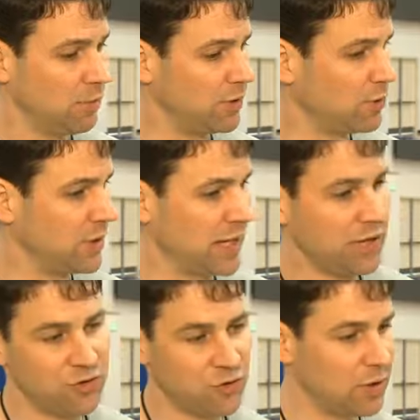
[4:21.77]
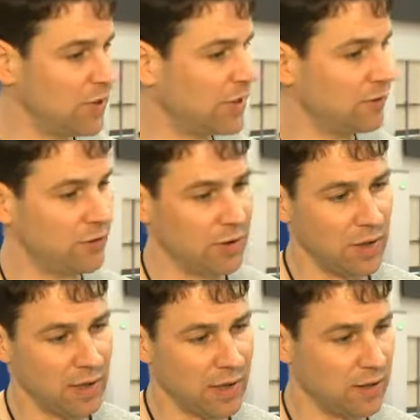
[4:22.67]
between injuries
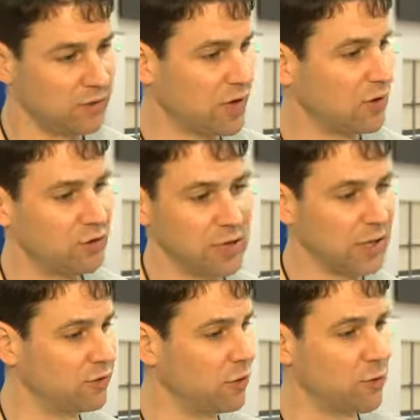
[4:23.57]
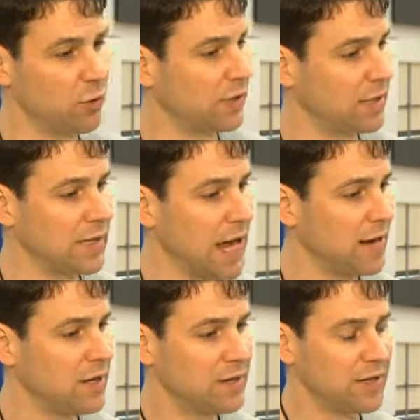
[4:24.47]
and scheduling and so forth like
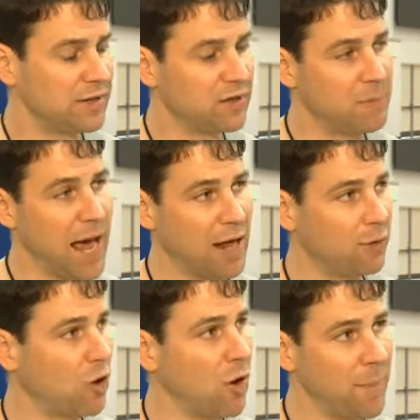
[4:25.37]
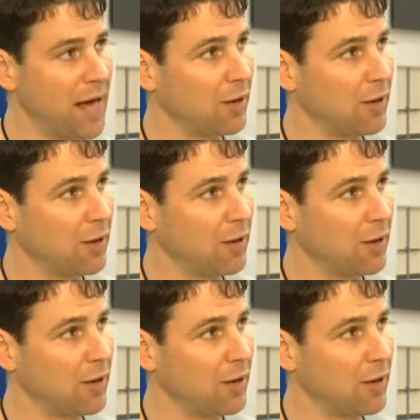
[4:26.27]
that. They just battled on.